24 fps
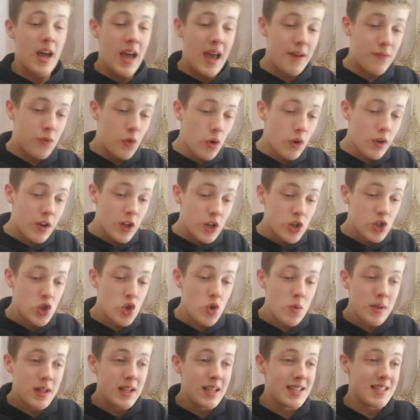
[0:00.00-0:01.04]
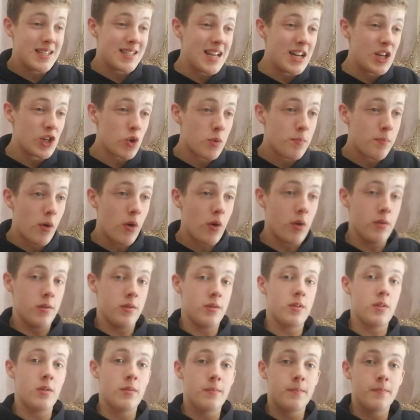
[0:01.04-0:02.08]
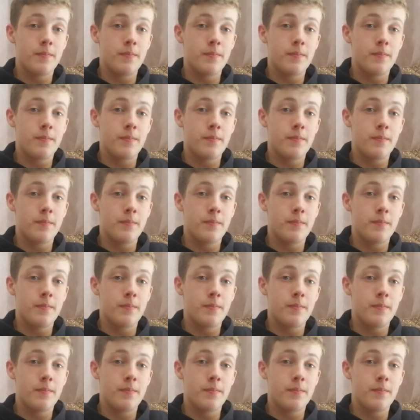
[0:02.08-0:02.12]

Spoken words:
If you're consuming these since your birth,